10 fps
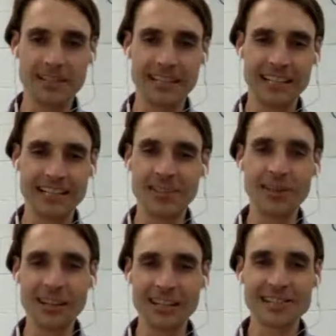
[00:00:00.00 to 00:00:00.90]
it's not
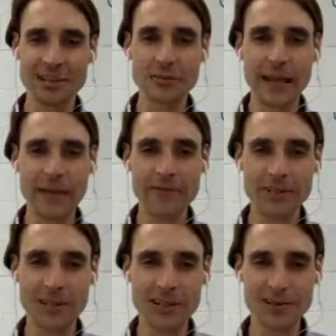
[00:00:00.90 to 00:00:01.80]
like it's going to be
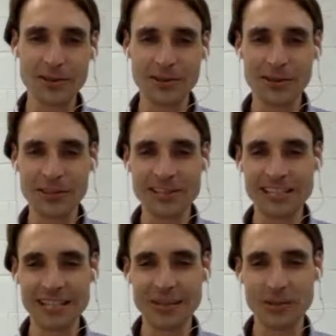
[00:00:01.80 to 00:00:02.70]
advertised on
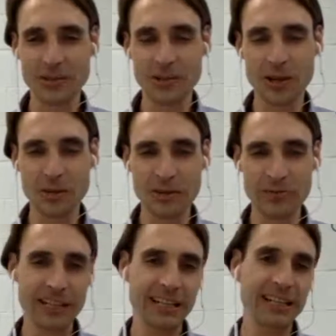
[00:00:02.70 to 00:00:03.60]
seek.com. It
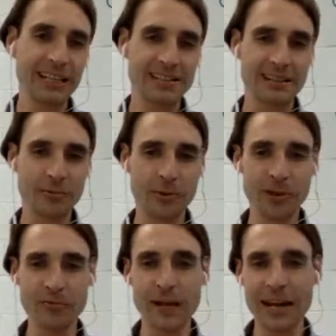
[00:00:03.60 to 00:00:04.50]
really is a word
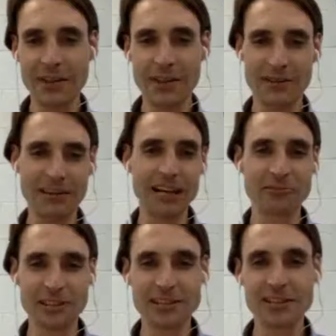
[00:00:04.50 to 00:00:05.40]
of mouth and
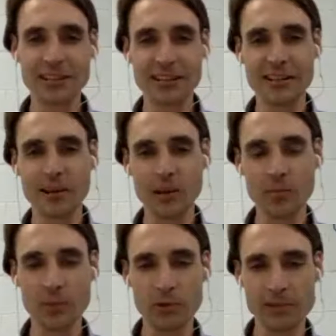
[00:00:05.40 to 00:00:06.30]
traditionally the old
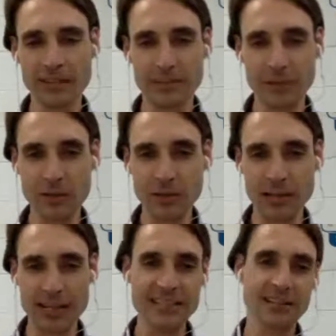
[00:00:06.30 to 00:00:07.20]
boys network, but I
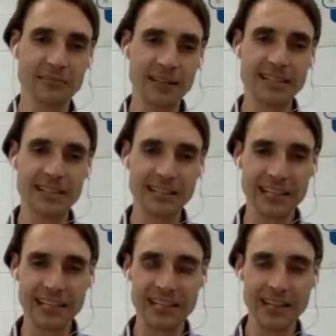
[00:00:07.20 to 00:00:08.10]
guess
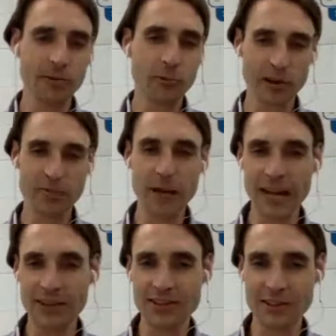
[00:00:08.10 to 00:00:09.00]
increasingly word of
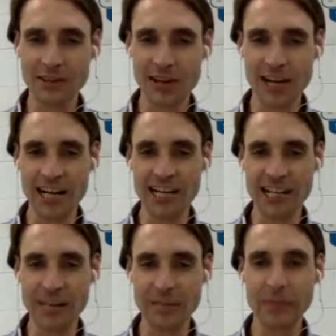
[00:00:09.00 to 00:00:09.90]
mouth is online,
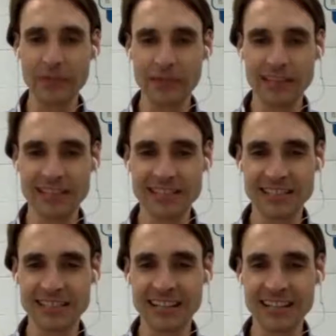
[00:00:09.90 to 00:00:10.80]
and people are
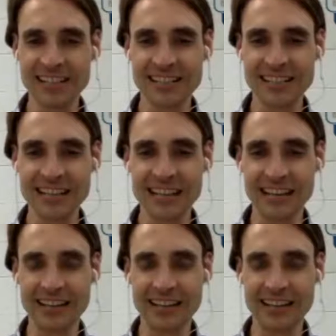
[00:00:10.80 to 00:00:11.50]
starting to see that